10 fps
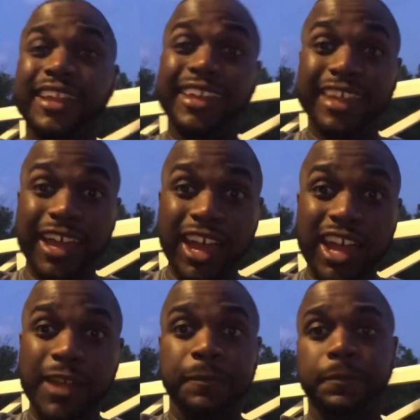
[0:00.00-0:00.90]

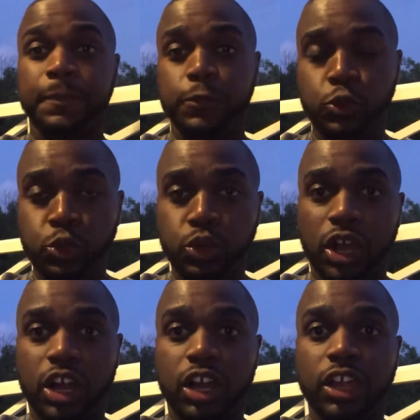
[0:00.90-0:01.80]
Now
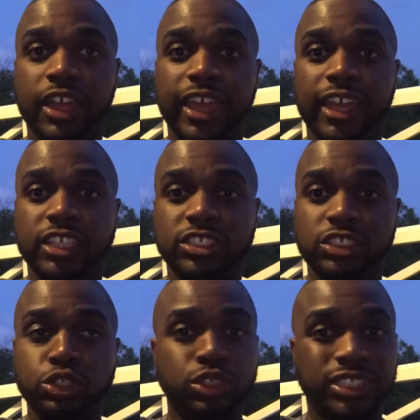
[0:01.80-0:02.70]
you're a
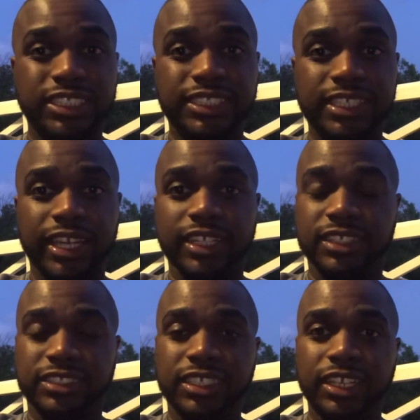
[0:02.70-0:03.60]
CCA,
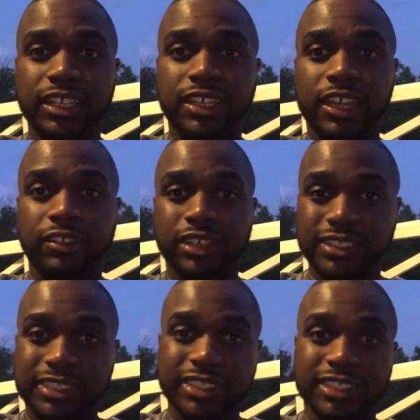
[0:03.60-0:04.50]
a city carrier
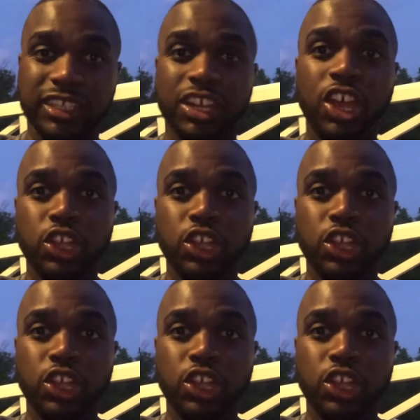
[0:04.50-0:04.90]
assistant.